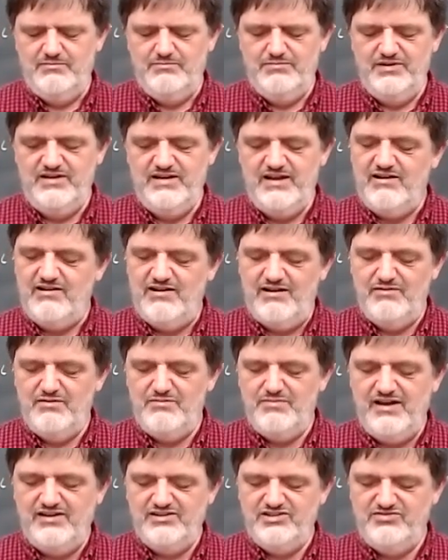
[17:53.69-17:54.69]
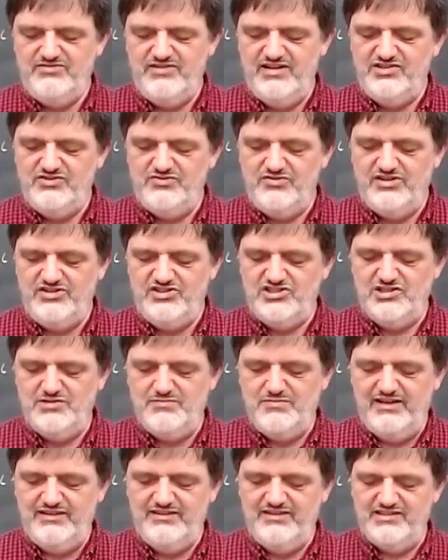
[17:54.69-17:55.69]
but now I'm about to raise questions
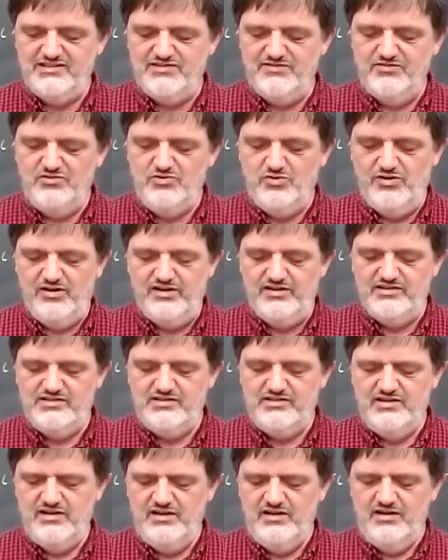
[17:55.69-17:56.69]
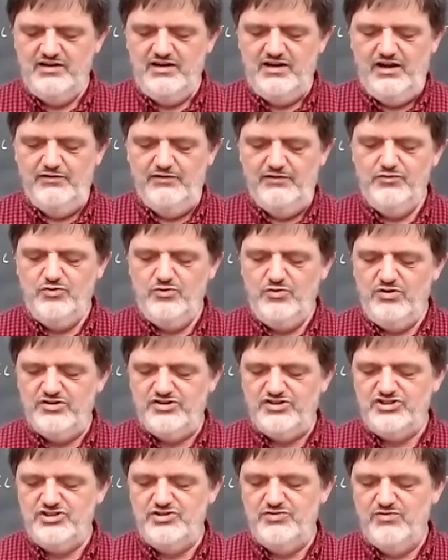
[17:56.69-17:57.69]
about this. Of course, of
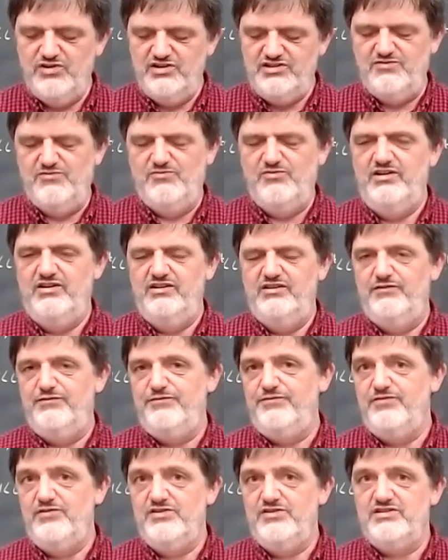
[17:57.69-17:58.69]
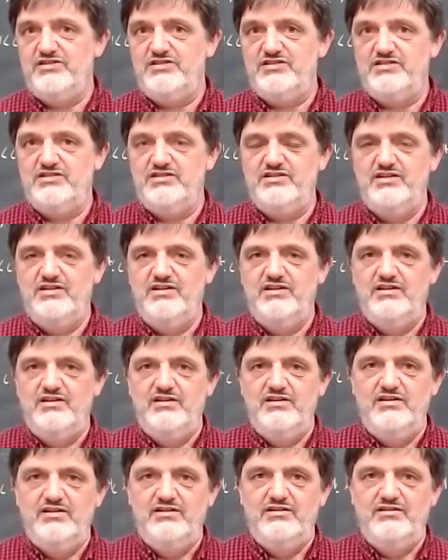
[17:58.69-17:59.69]
course, she wasn't one of the first
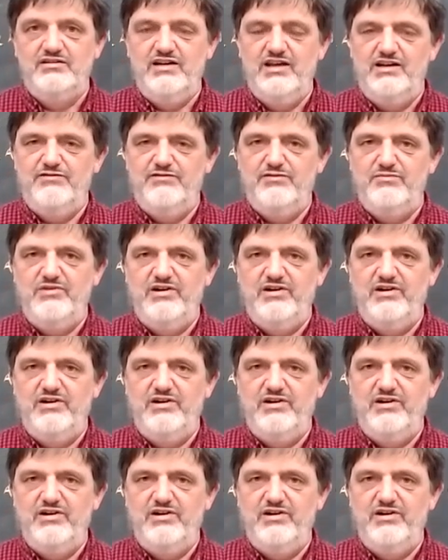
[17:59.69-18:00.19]
Native